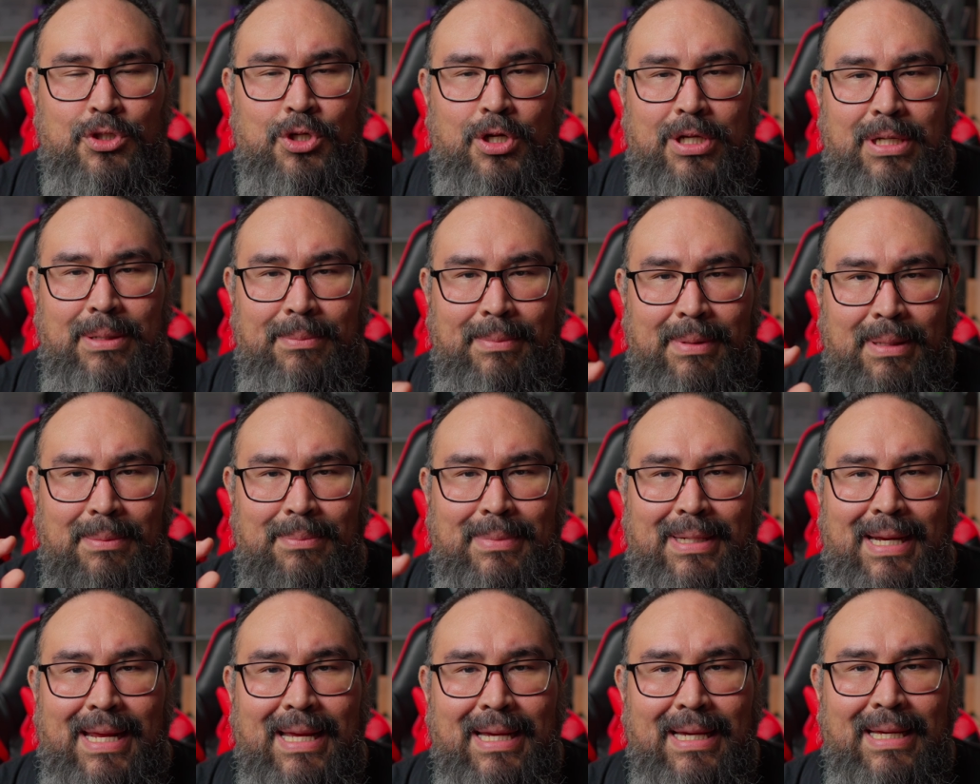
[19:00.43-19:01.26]
joining me,
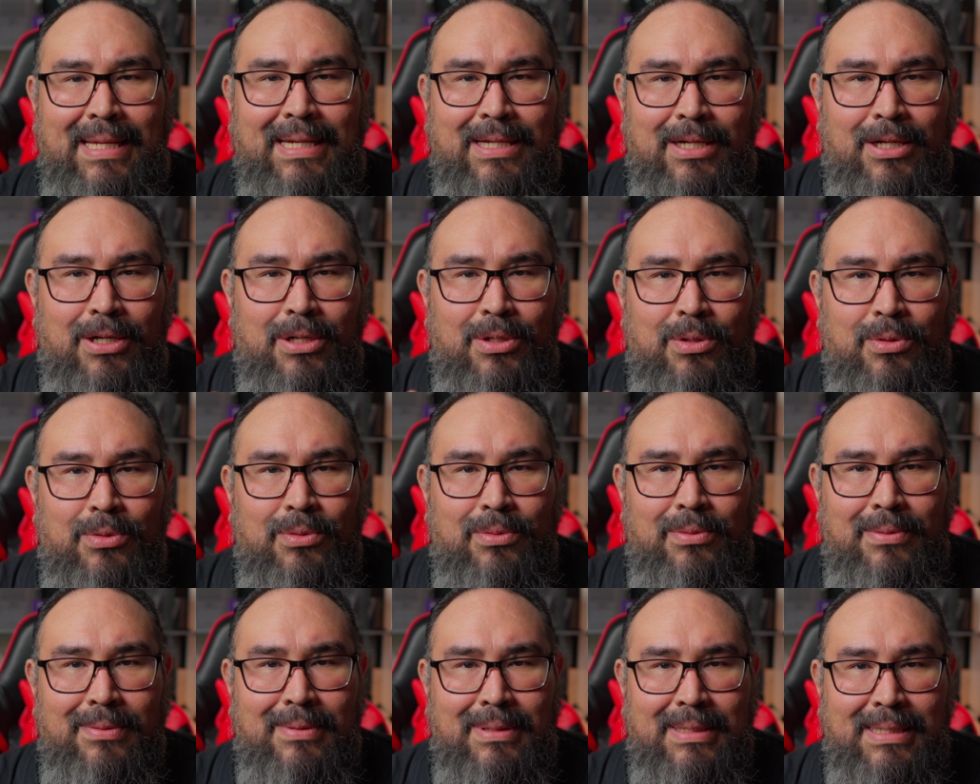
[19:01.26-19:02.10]
but I gotta go
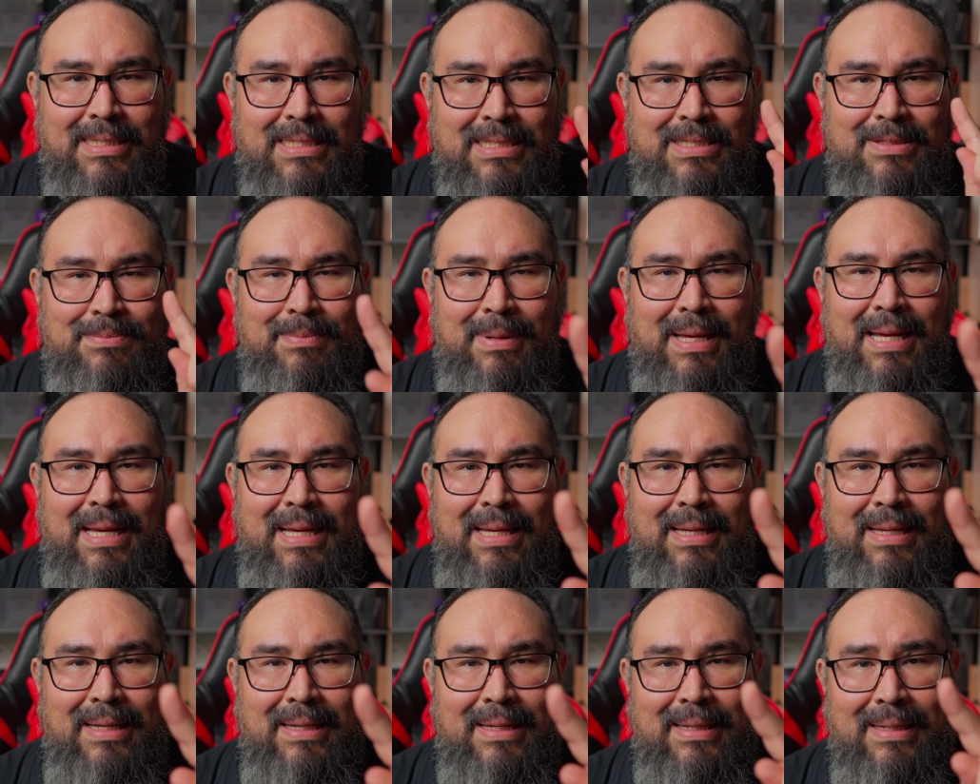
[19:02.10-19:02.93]
because
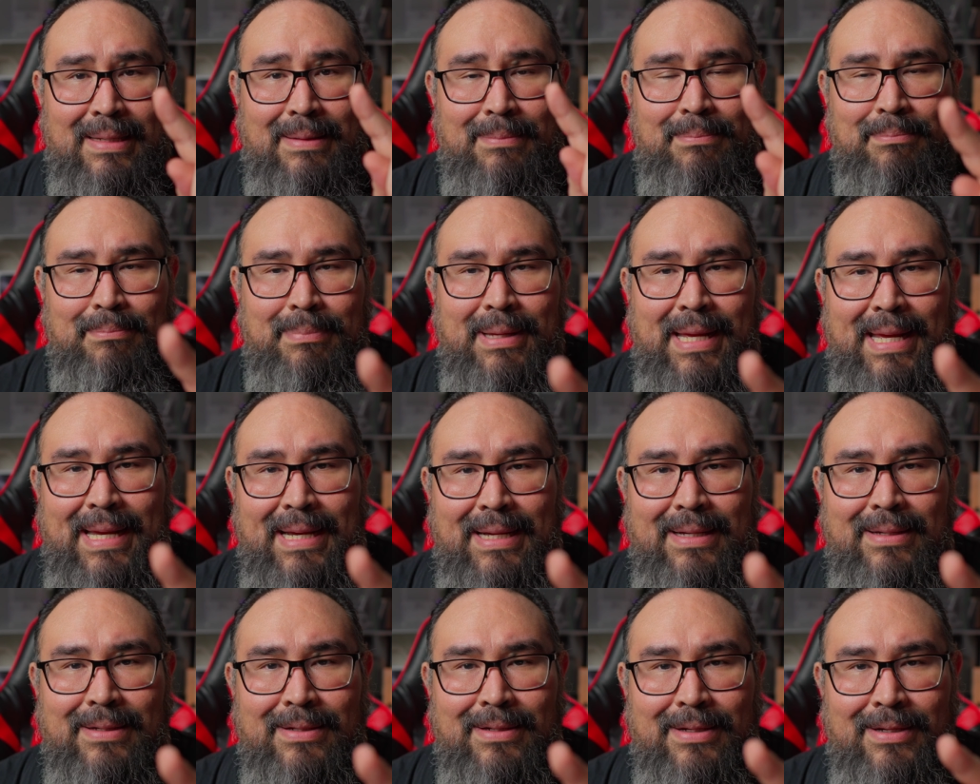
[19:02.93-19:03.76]
my back
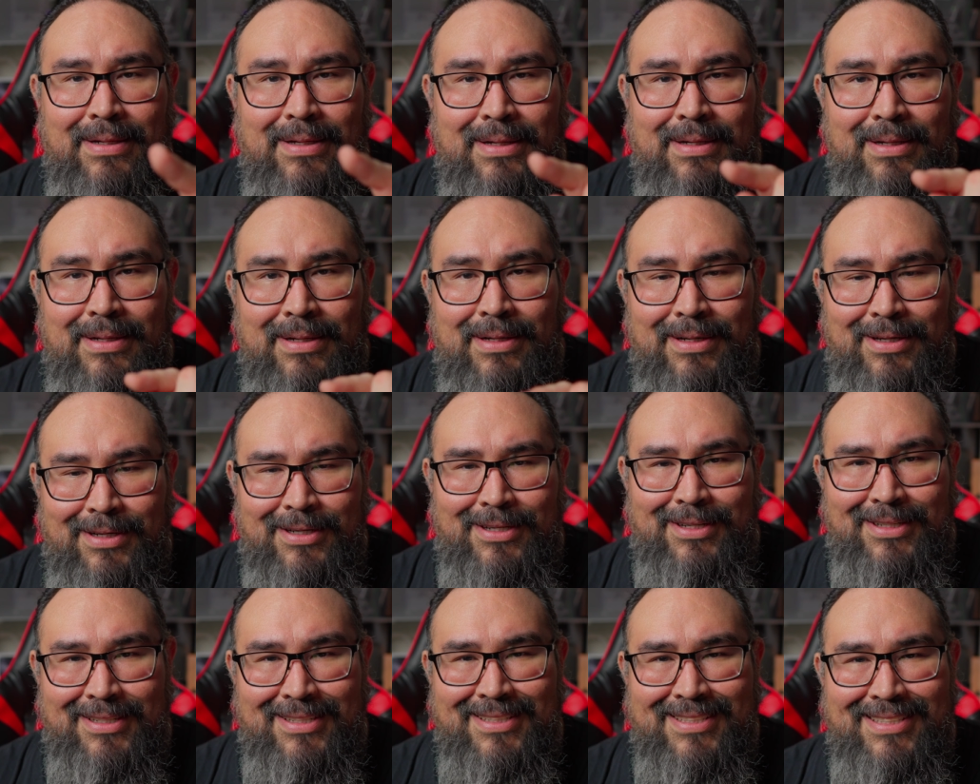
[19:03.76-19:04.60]

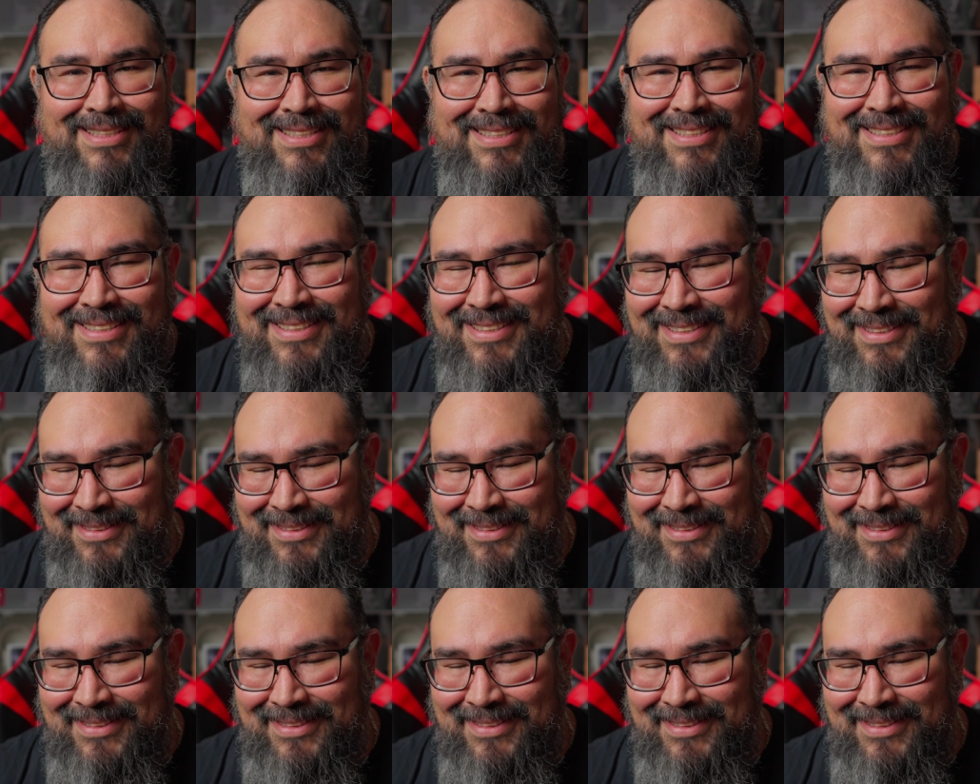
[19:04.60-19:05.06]
hurts.